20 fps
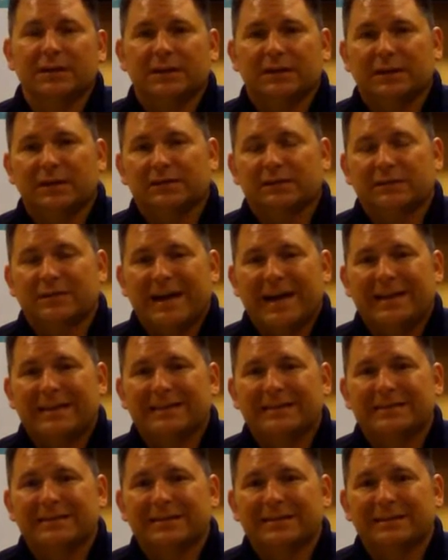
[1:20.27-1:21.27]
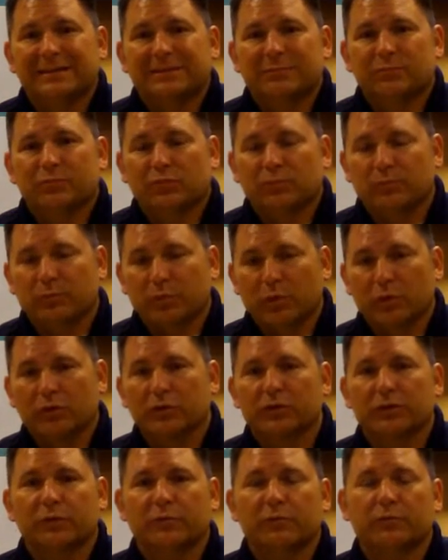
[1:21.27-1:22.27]
It's that
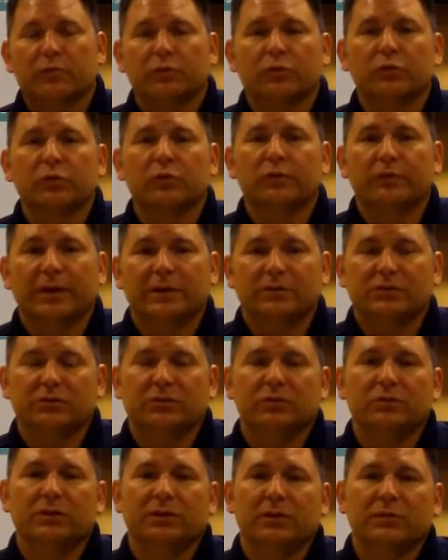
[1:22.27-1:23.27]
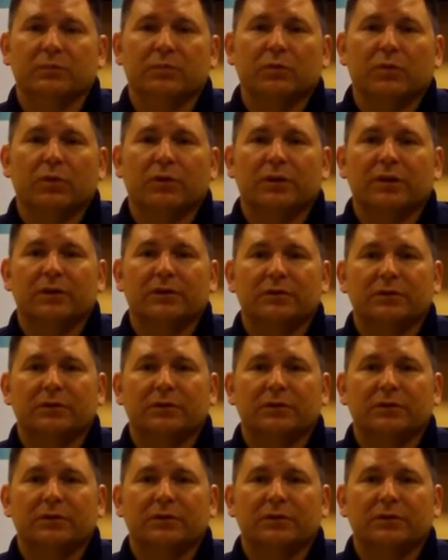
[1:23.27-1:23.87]
burden of proof as you, the employer,